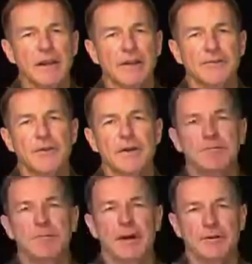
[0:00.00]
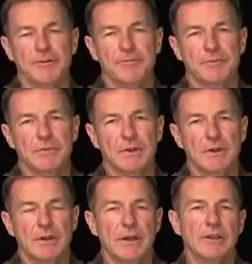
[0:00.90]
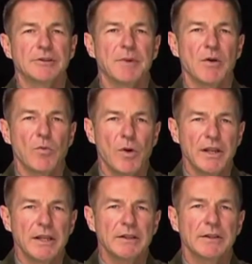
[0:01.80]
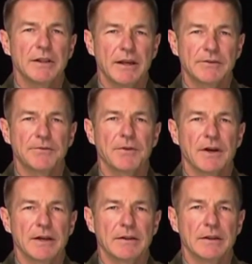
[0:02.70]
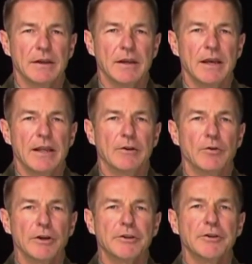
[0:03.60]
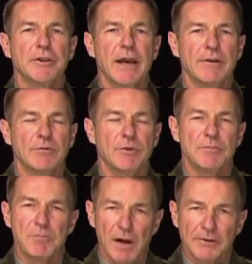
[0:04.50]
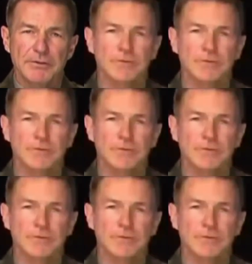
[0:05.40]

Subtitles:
the last fight better. It's about winning the next fight. In order to do that, we must